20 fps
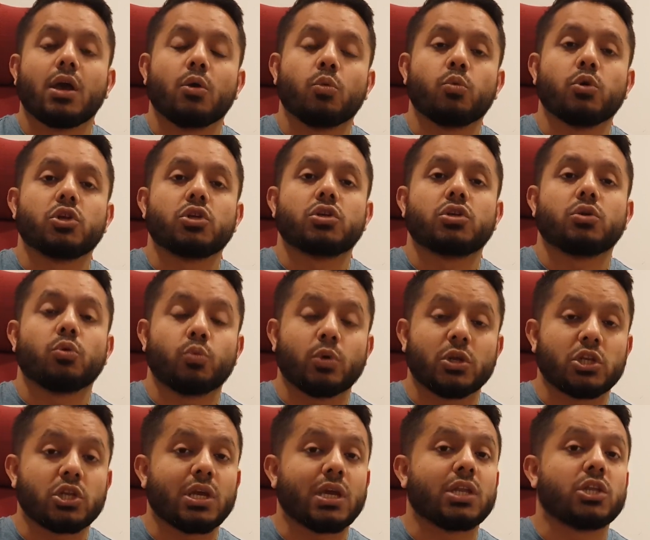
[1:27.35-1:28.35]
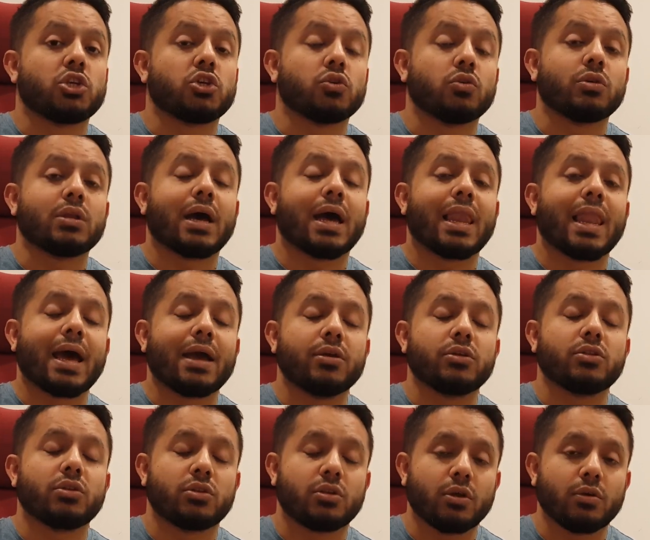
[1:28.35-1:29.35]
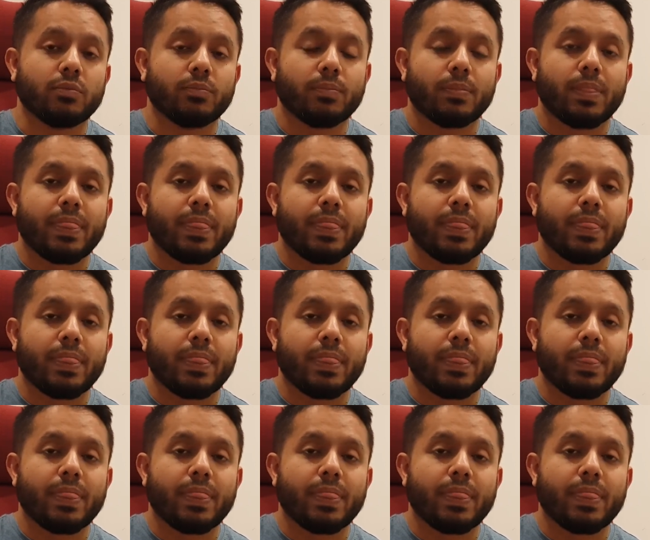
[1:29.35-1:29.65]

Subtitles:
which it should allow you to do.